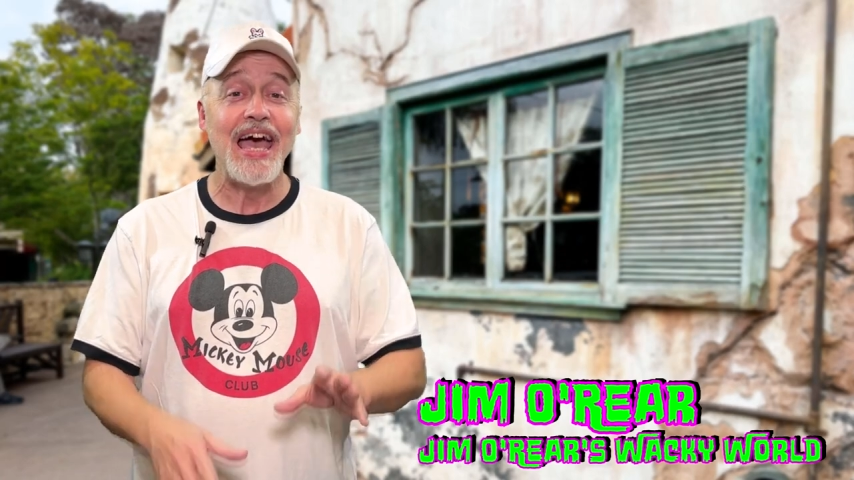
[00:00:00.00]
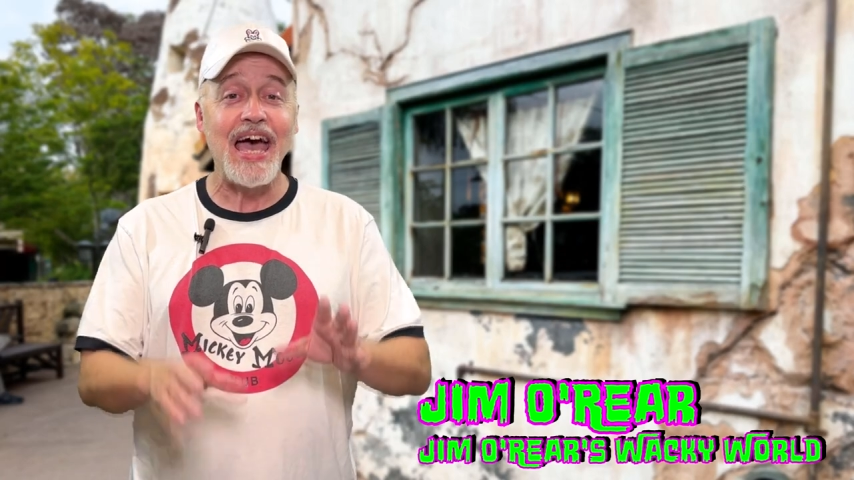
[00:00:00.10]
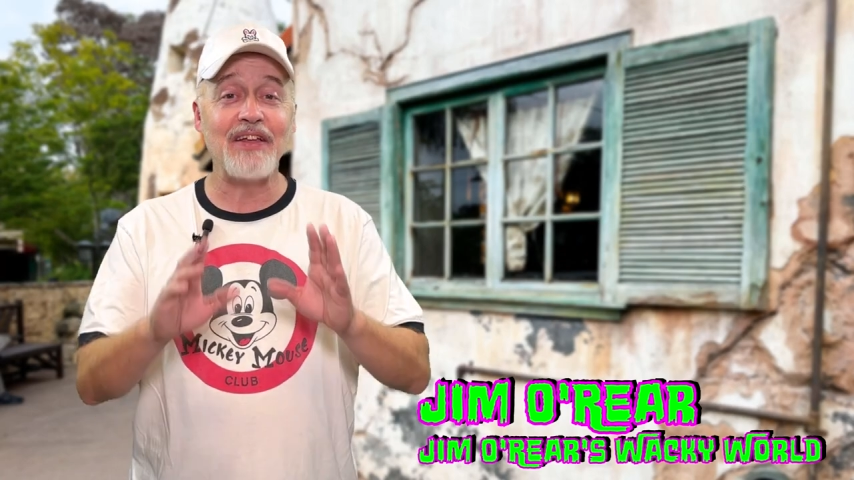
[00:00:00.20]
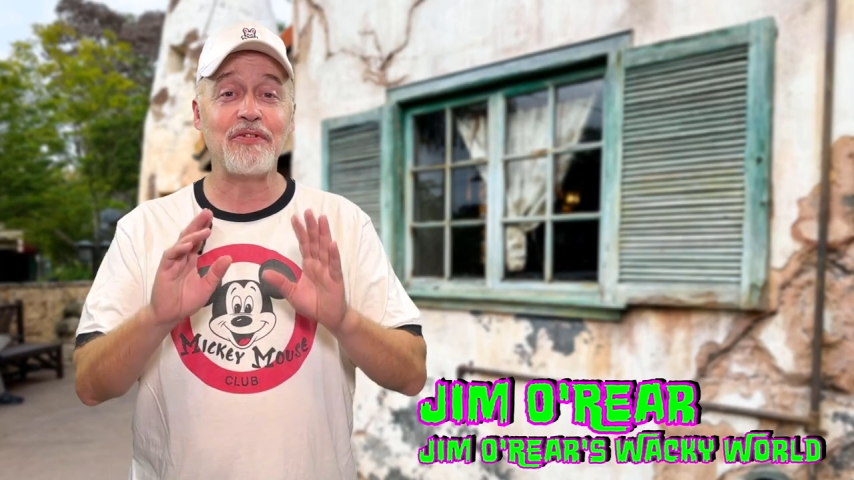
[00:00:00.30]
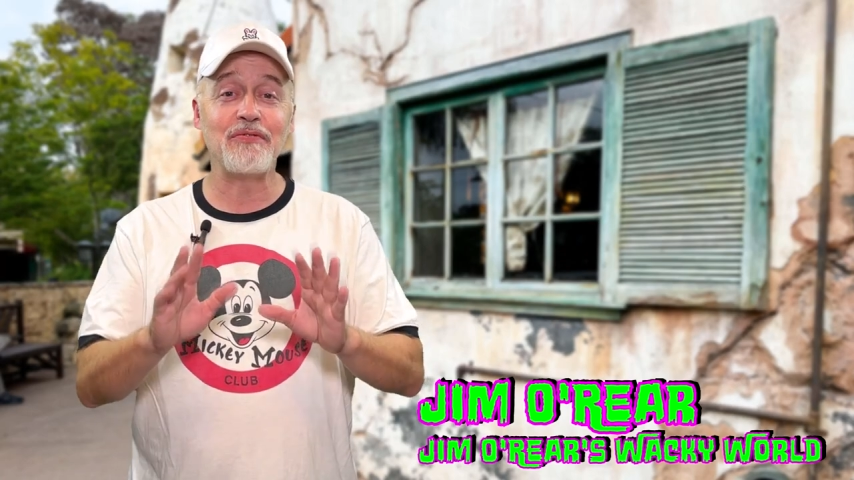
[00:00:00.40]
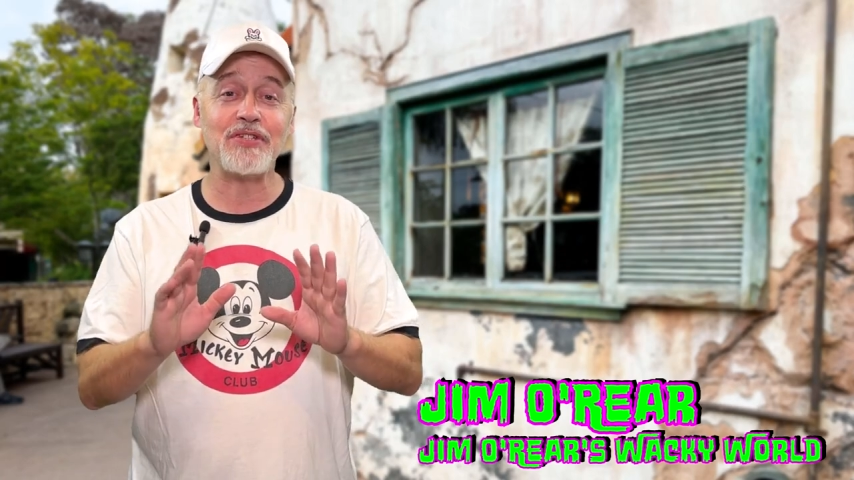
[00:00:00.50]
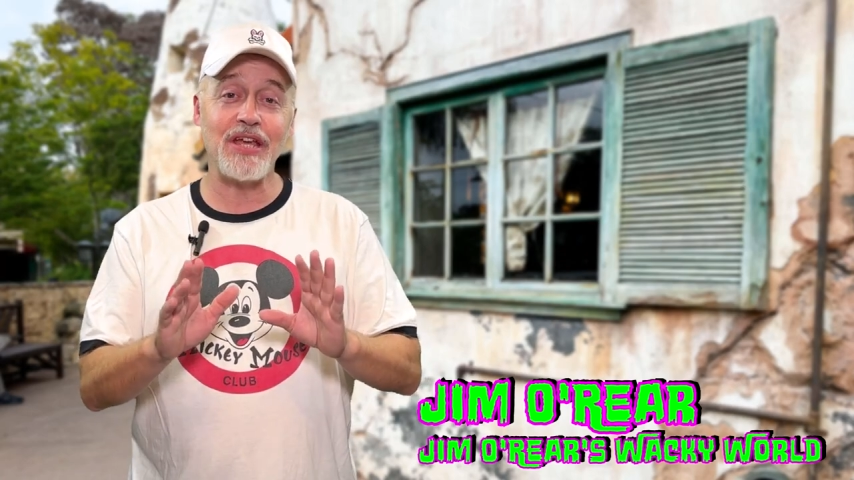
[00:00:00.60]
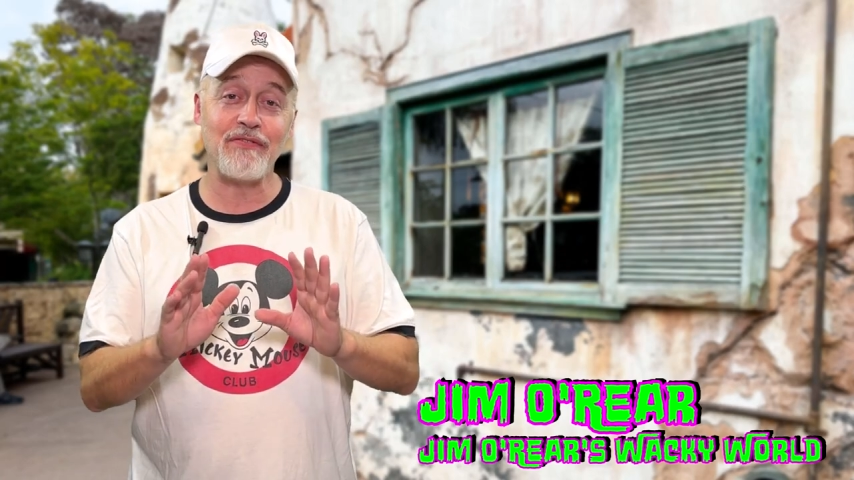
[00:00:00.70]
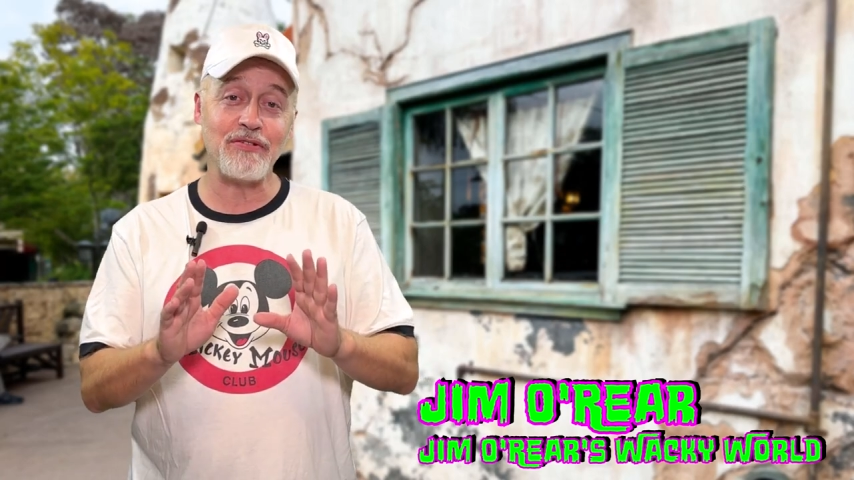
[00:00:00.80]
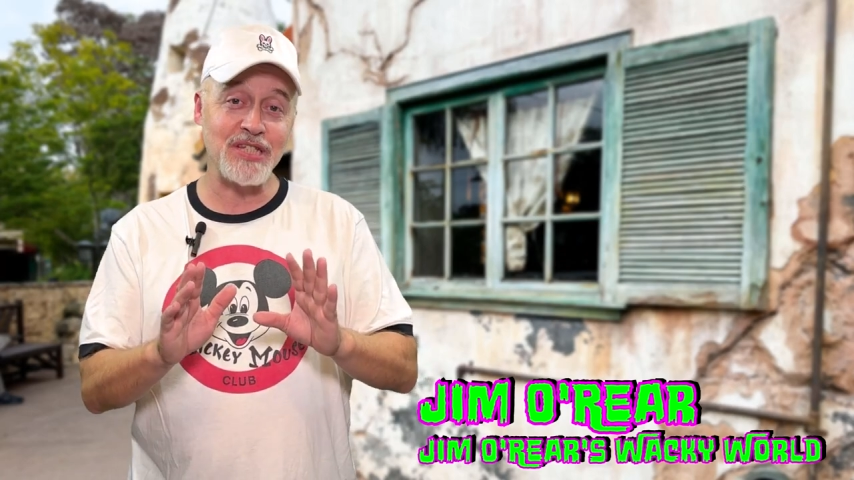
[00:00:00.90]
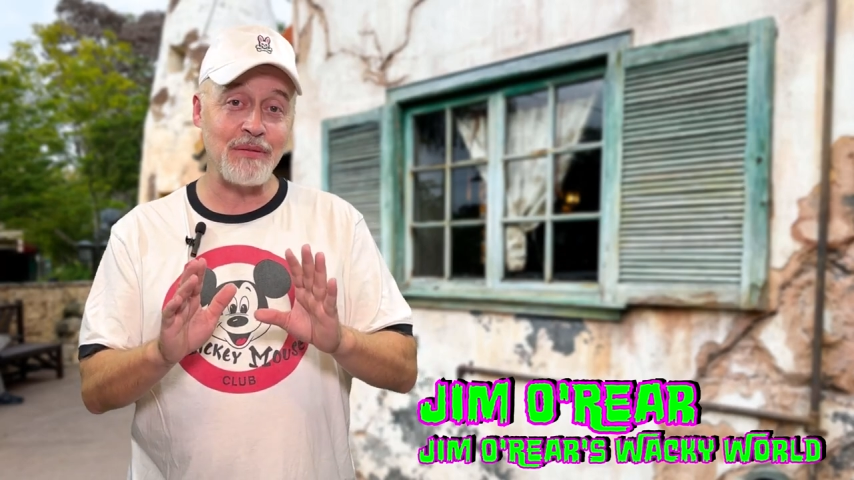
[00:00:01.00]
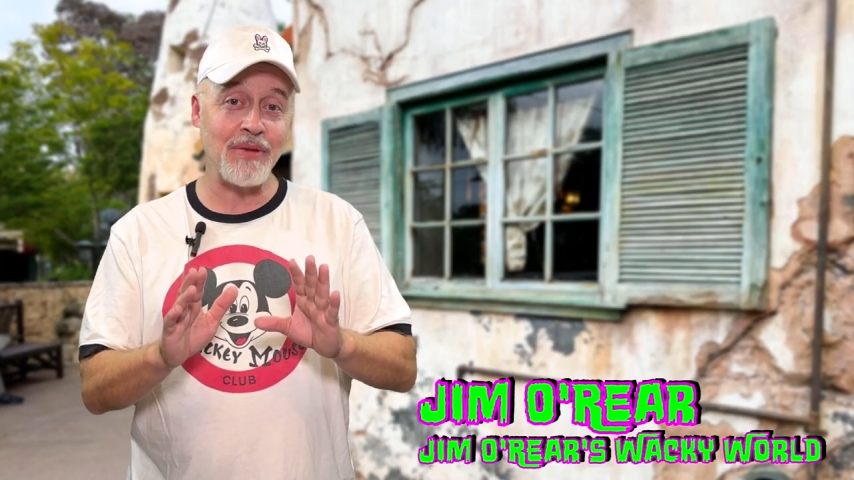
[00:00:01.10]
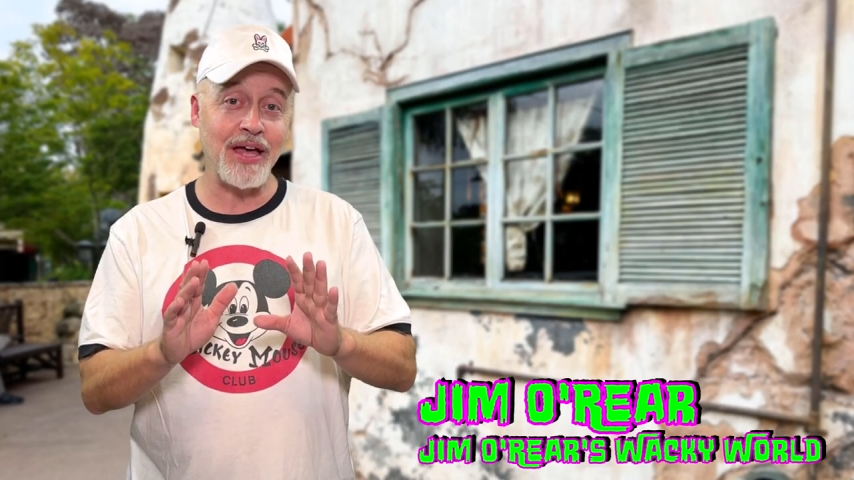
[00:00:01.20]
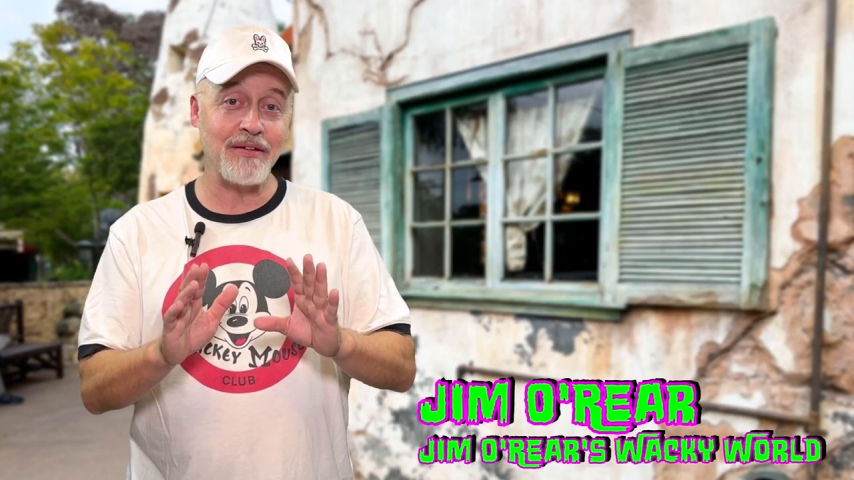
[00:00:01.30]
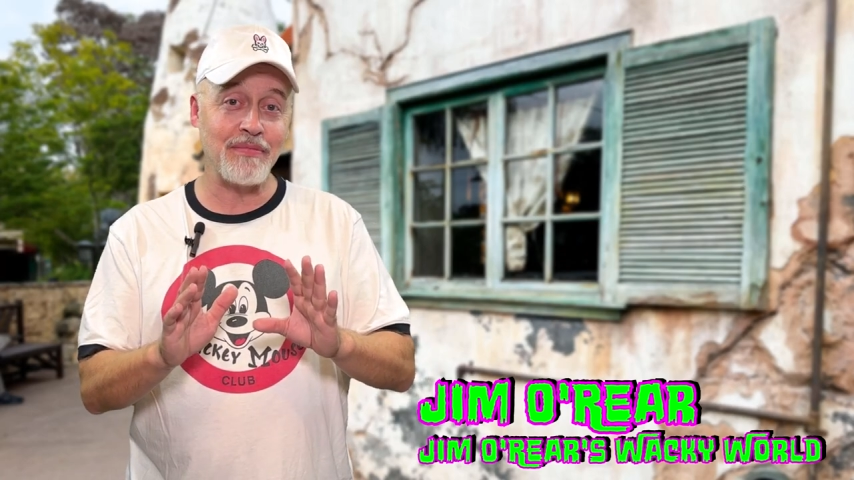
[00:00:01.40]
And if you've if you've seen my